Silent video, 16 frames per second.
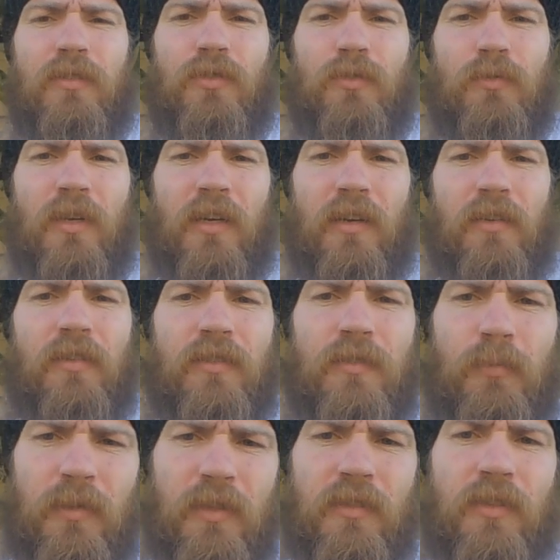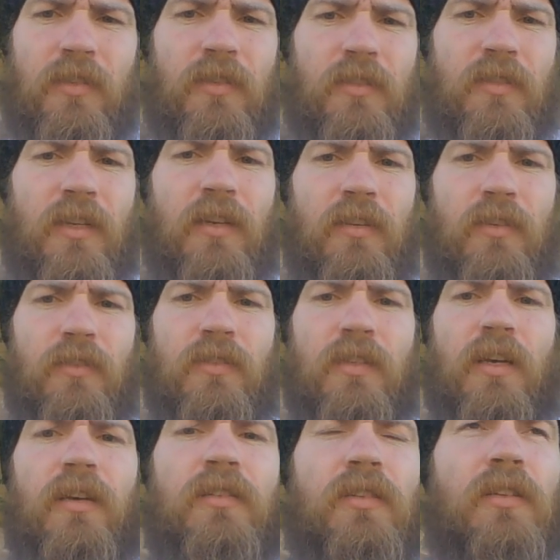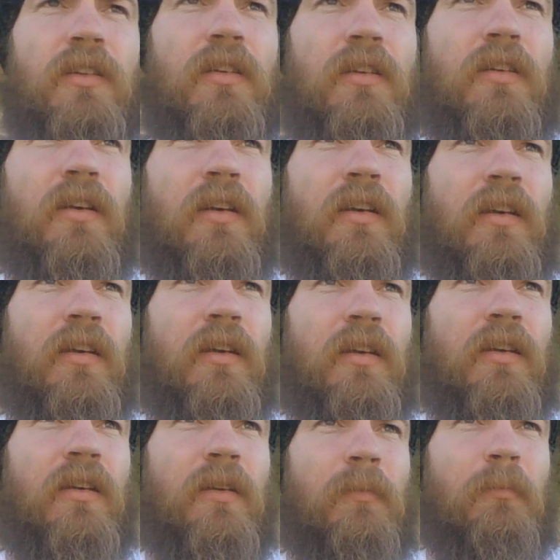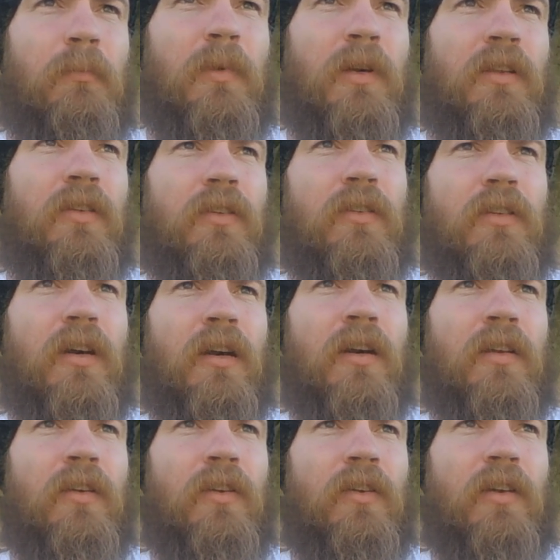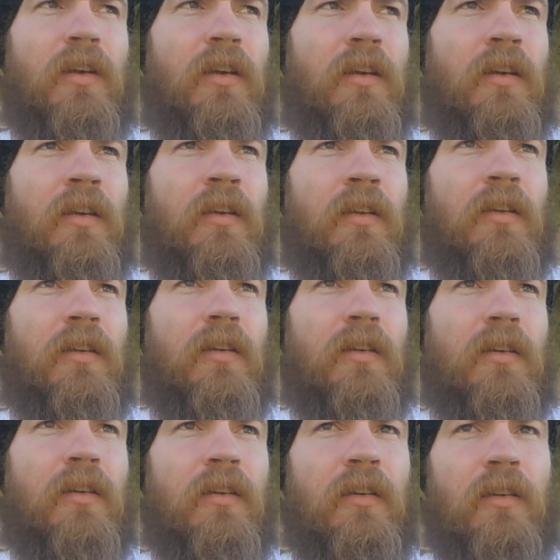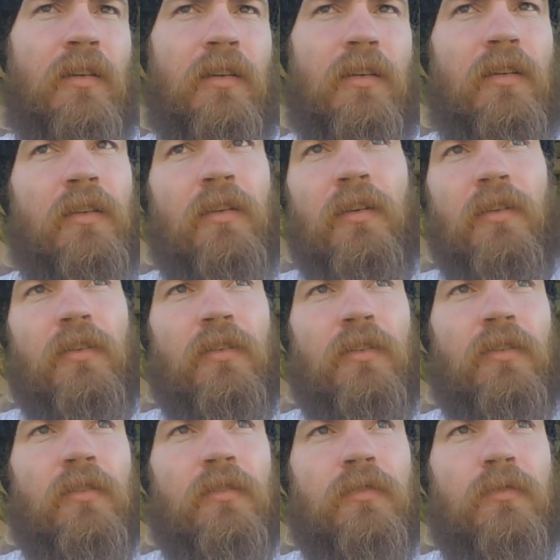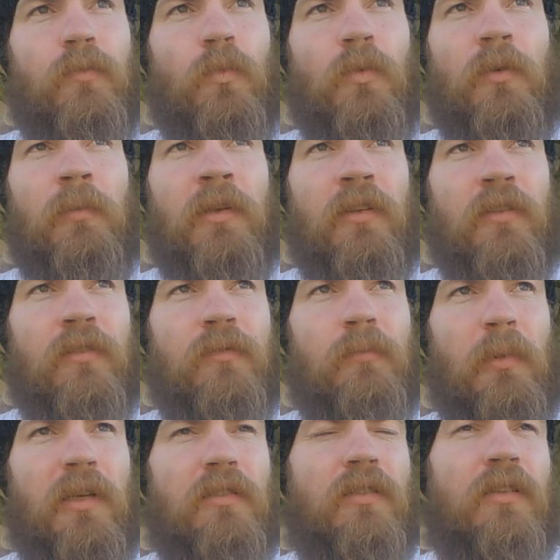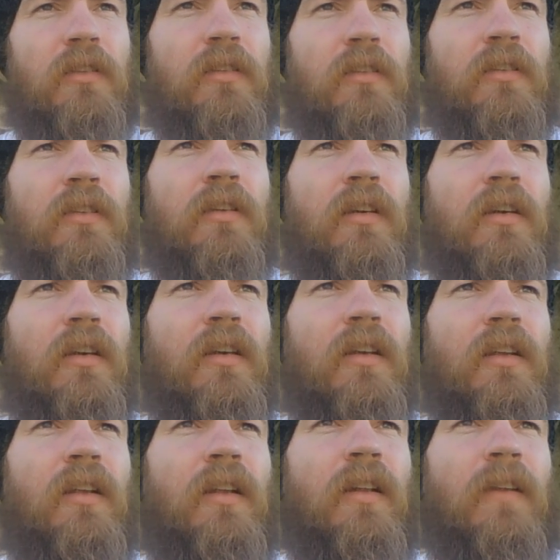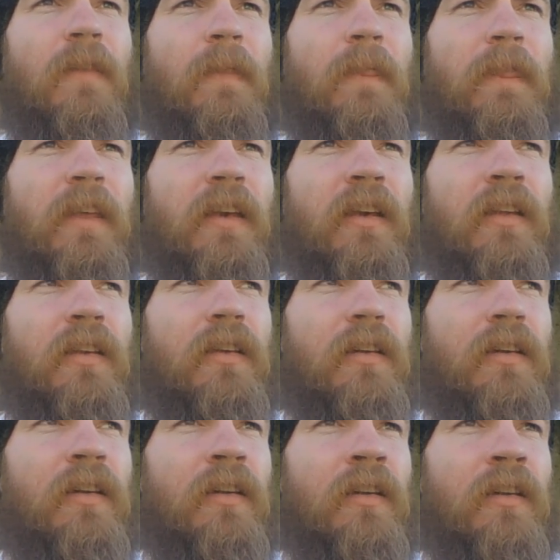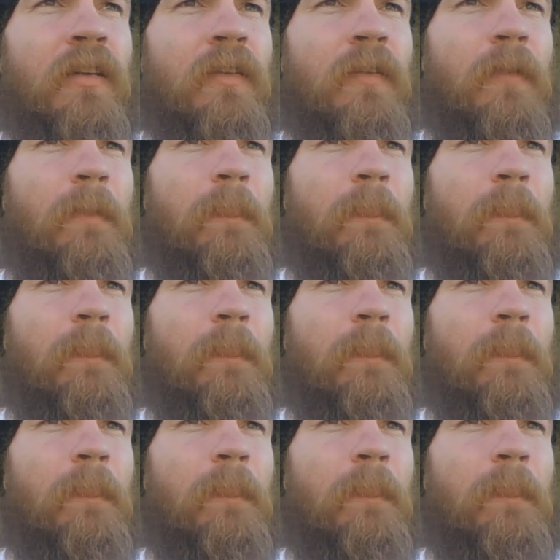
and two daughters, but it turns out it was actually a mother, daughter, and another woman, basically. And I